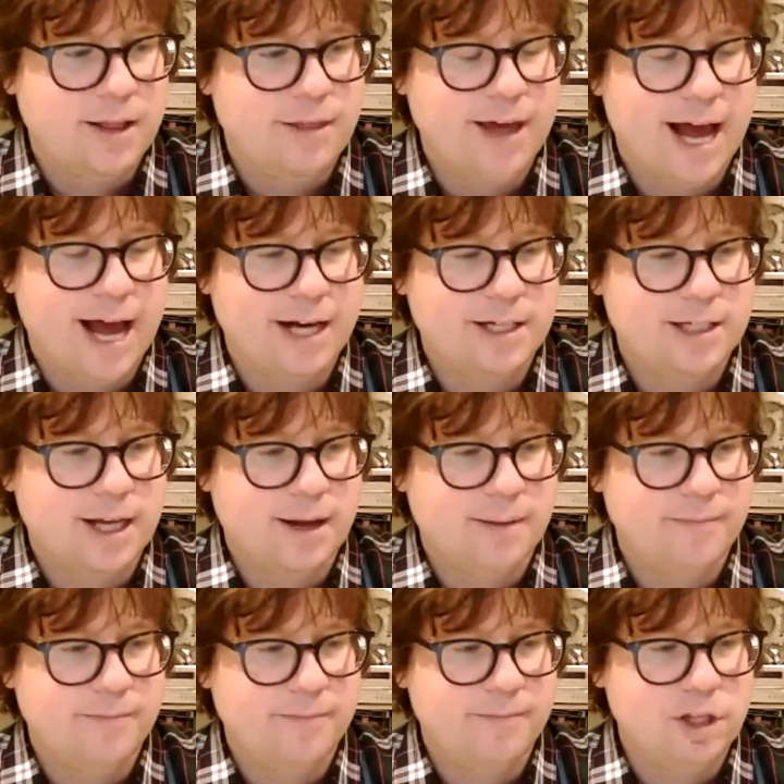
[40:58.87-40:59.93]
that
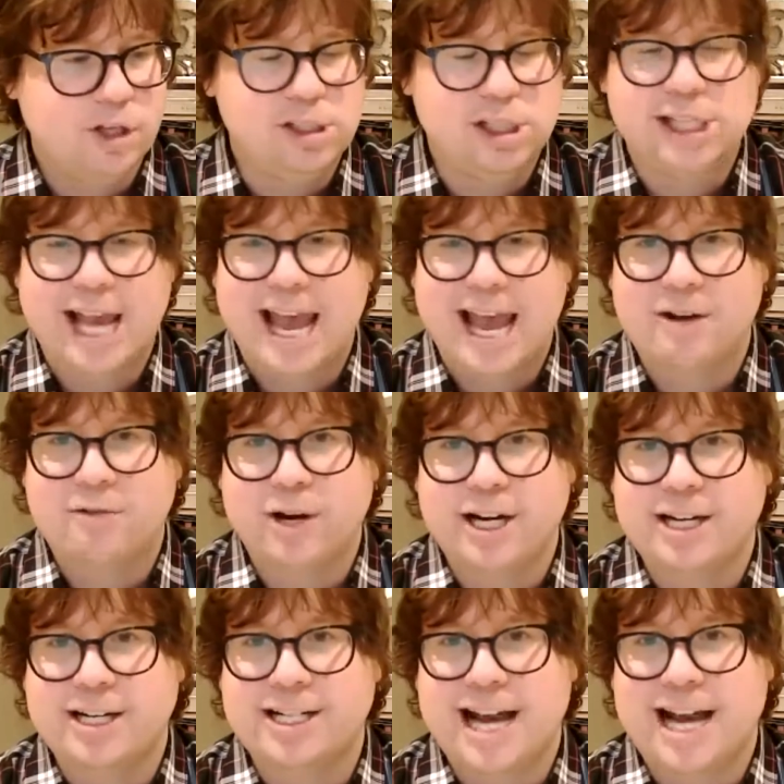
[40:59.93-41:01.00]
uses
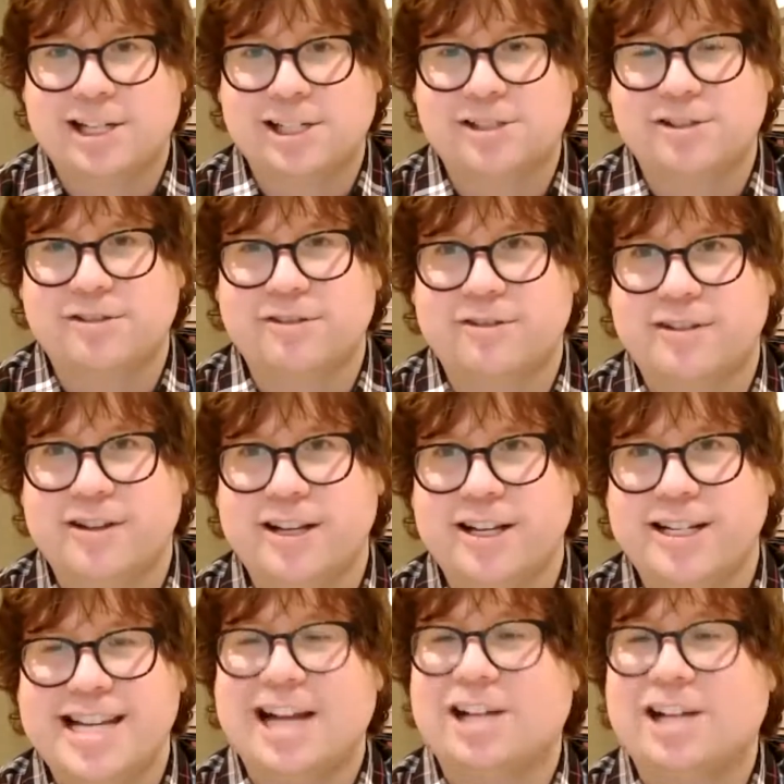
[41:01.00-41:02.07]
handwritten text
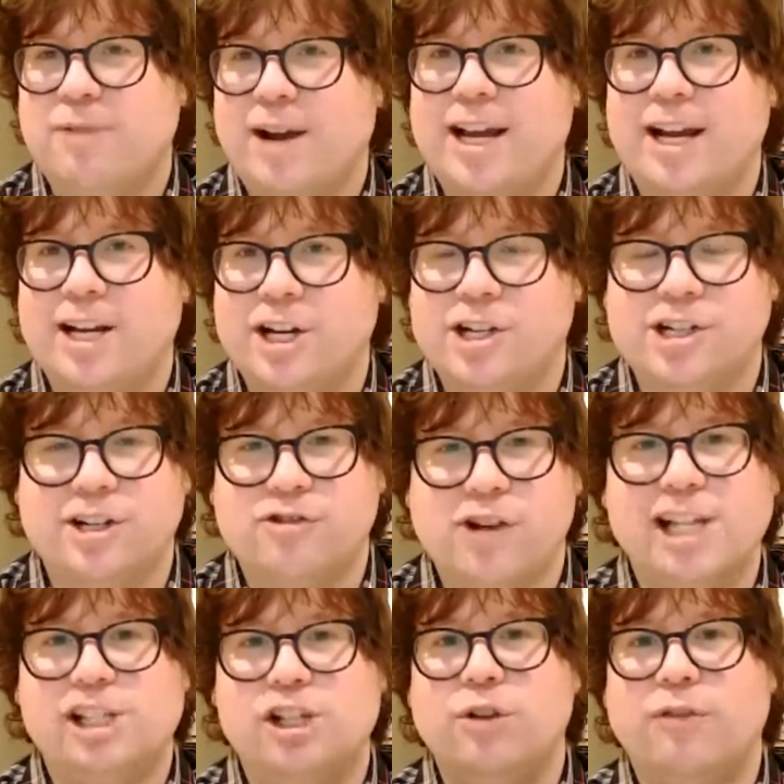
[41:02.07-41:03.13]
recognition,
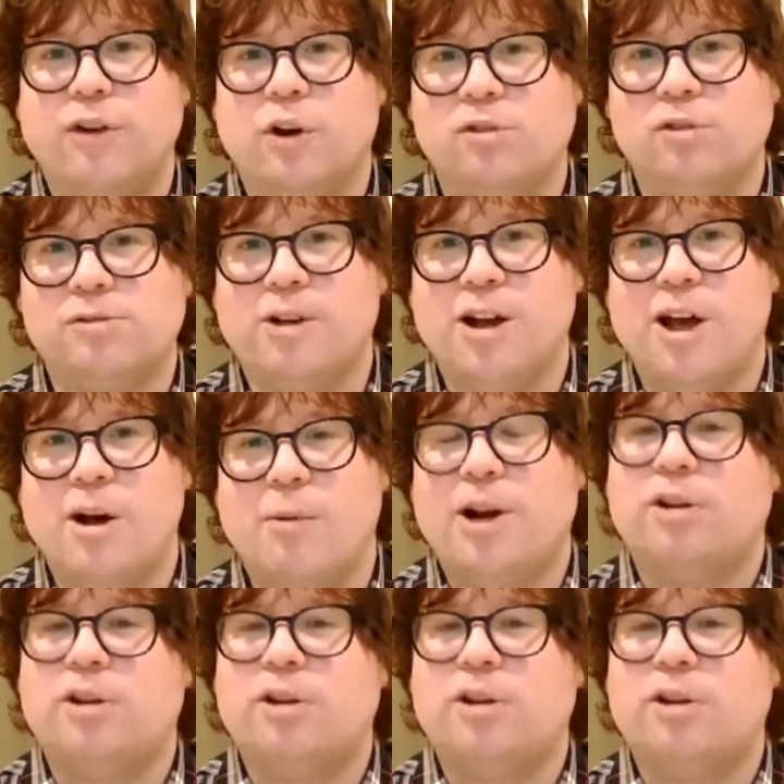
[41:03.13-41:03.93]
tries to do for what